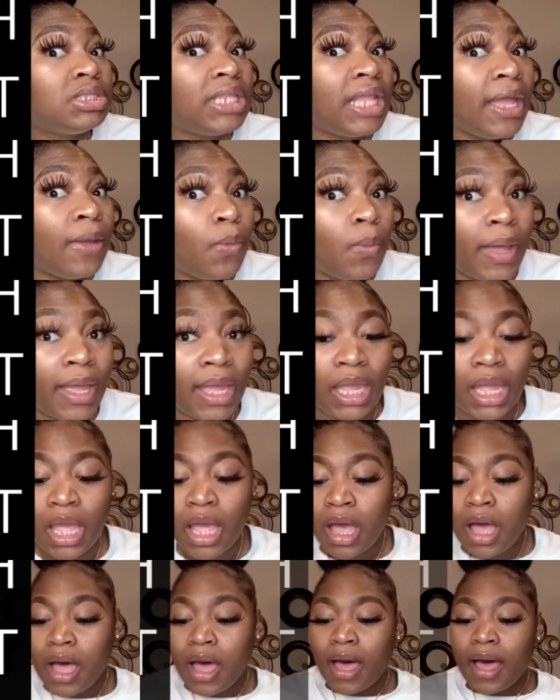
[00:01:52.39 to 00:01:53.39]
that way.
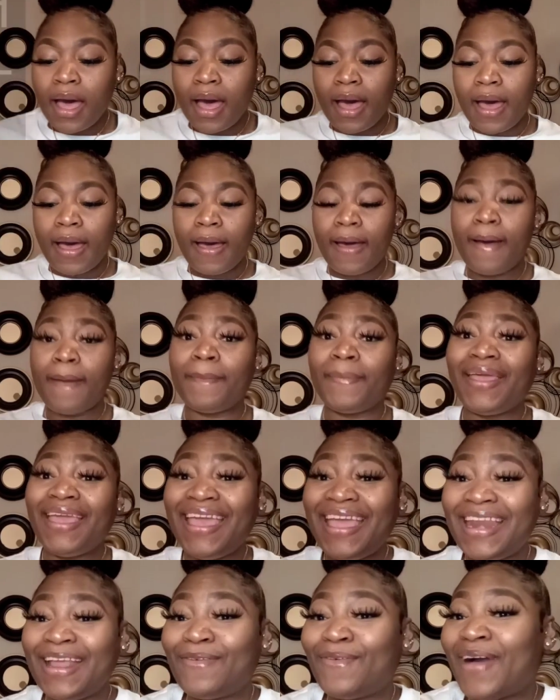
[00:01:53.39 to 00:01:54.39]
Um,
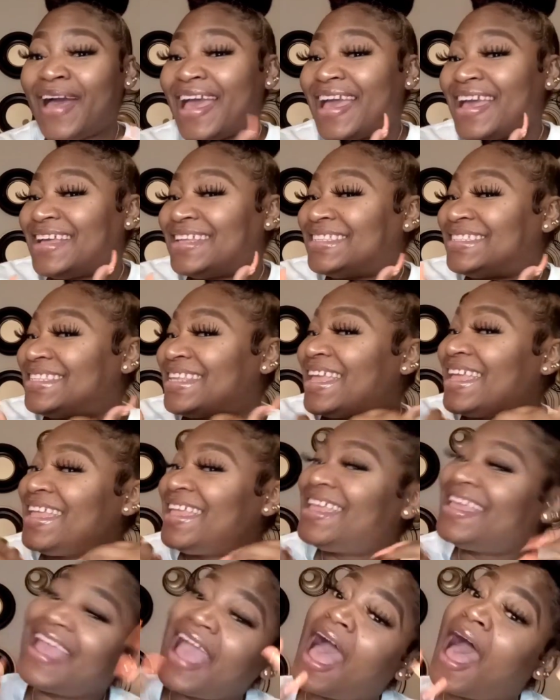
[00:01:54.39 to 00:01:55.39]
anyways,
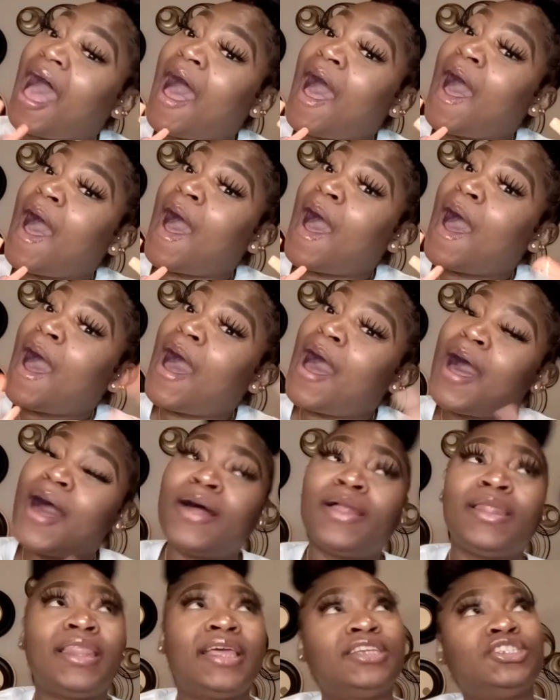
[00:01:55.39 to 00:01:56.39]

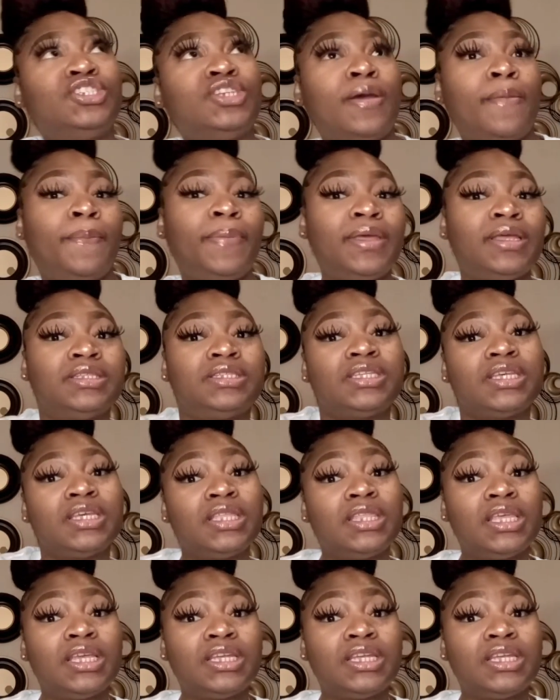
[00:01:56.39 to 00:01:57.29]
y'all, let's jump into